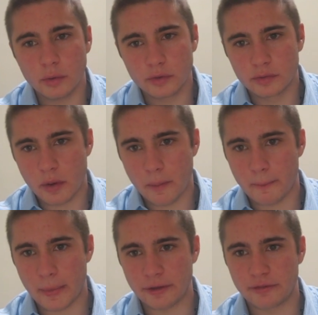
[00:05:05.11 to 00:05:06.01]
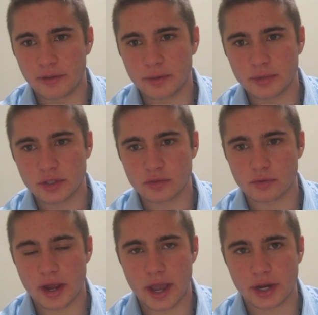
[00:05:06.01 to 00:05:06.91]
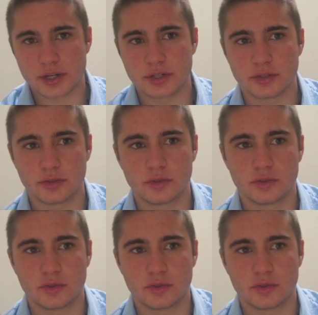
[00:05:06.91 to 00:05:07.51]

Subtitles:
was my family's reaction